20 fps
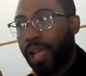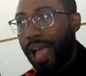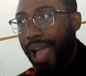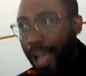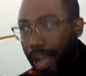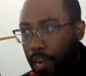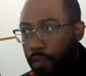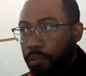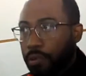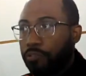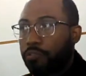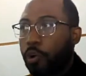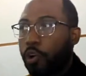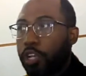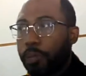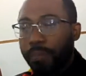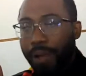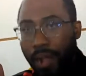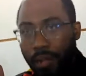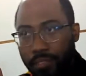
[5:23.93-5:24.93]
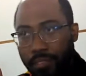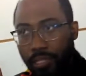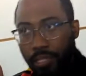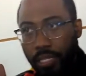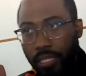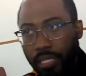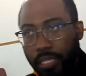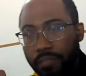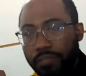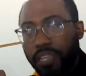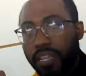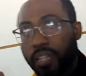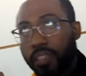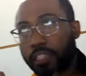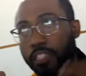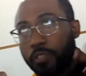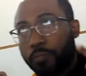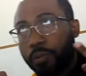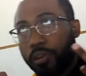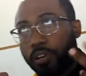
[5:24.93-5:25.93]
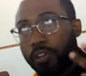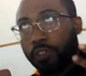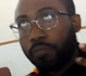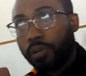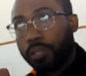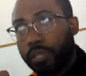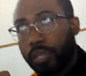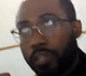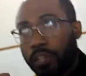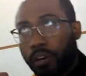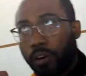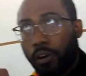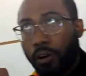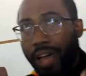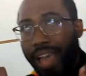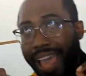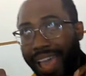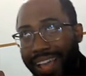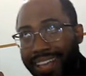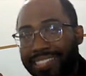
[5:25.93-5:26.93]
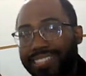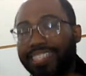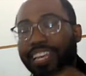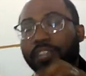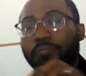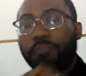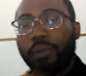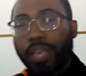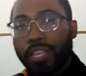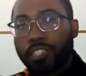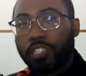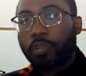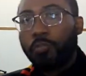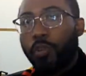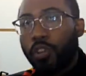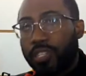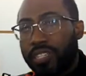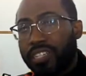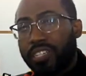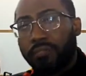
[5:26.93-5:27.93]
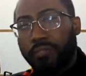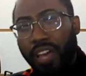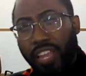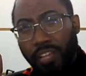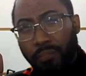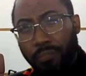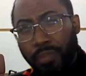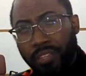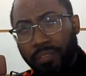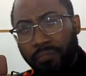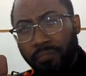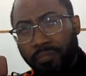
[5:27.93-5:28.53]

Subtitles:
How do we roll up our sleeves and, in the spirit of what they call asset-based community development,